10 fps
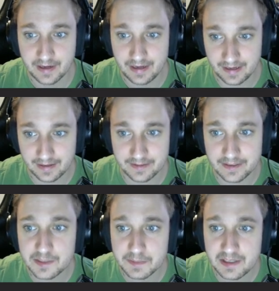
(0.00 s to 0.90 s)
in this
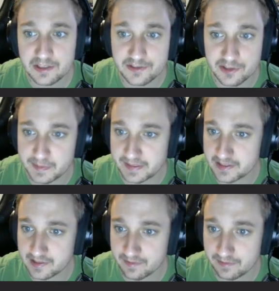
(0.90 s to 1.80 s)
piece, just
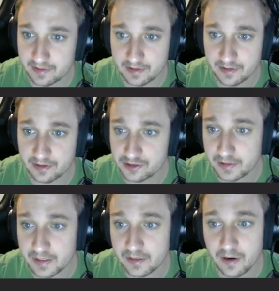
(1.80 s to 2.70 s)
because of the
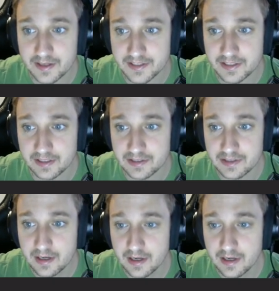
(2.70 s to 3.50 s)
string crossings